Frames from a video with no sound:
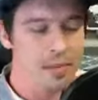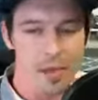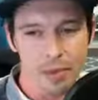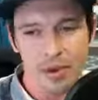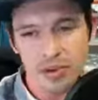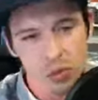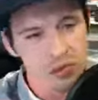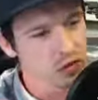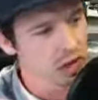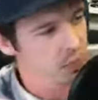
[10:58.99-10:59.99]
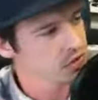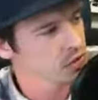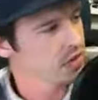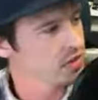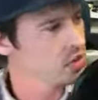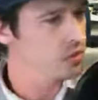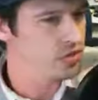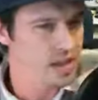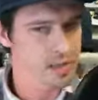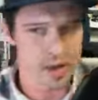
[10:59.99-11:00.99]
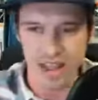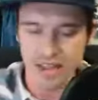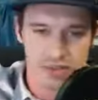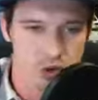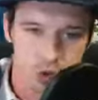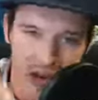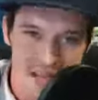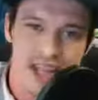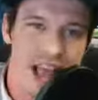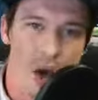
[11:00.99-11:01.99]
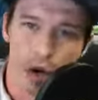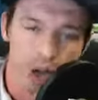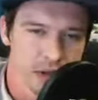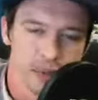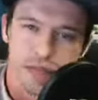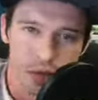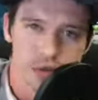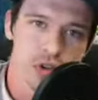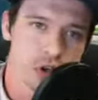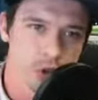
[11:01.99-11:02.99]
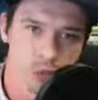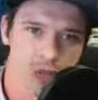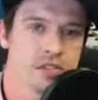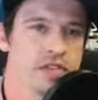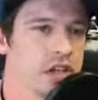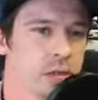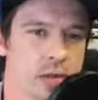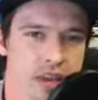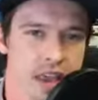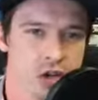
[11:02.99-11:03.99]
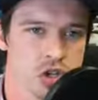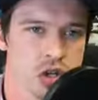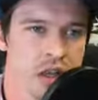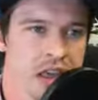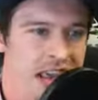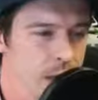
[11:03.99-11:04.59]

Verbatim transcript: I'm going to do a full episode on this whole thing, but crazy how we're coming full circle in regards to communication,